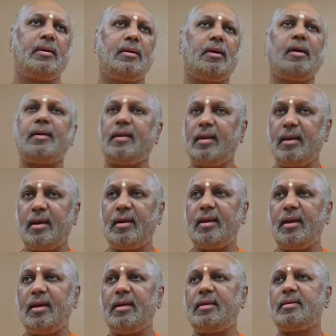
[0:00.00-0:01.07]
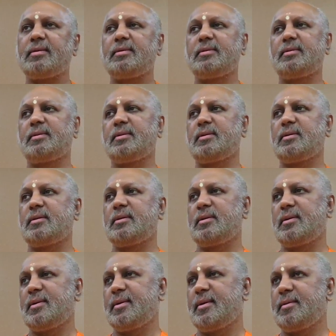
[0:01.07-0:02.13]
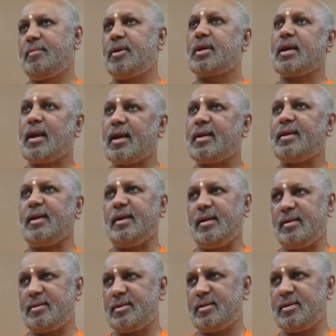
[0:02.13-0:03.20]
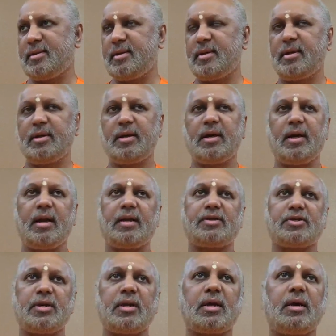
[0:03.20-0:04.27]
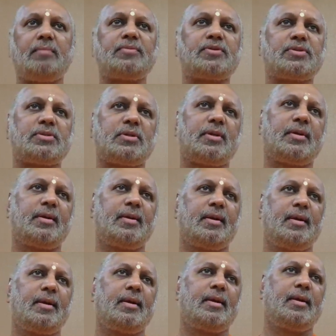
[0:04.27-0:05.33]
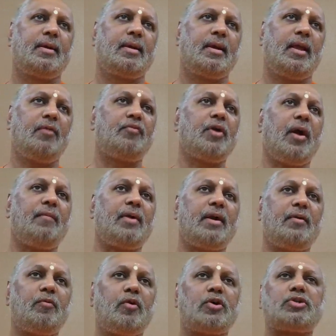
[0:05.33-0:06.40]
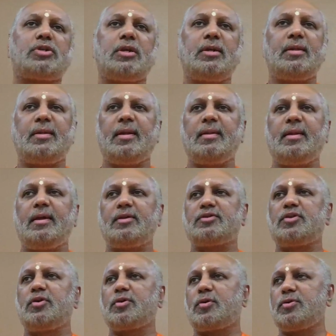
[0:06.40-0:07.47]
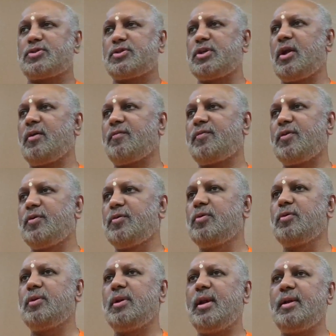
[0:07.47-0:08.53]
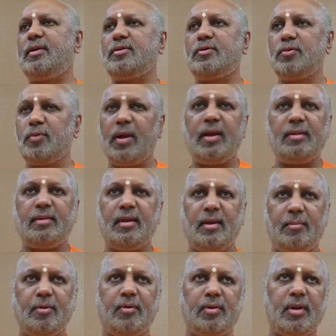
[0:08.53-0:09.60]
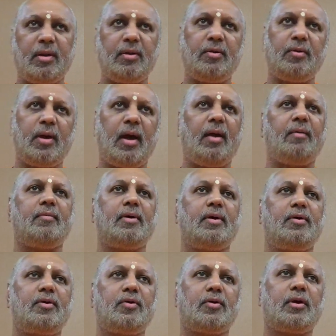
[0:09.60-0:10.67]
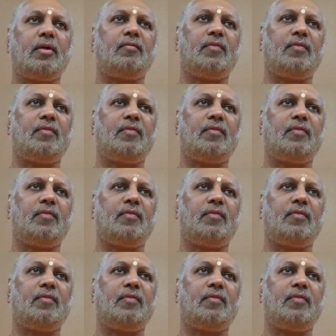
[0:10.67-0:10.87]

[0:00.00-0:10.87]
not regretting it, but correcting it. Correction comes, if you have a devotion, then there is no question of you need to do anything about it. You have total